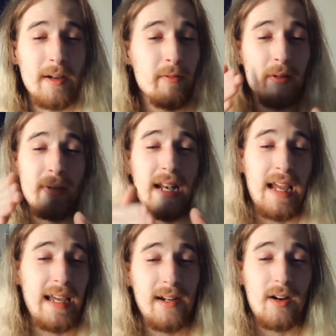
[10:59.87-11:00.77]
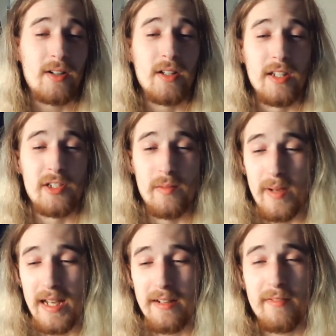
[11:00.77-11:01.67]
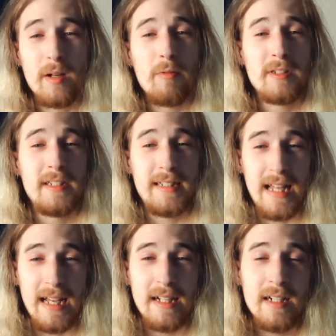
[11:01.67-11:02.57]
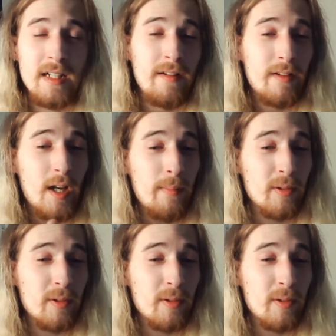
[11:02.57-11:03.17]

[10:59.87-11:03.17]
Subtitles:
It would have been a head-on collision, man. If there wasn't that couple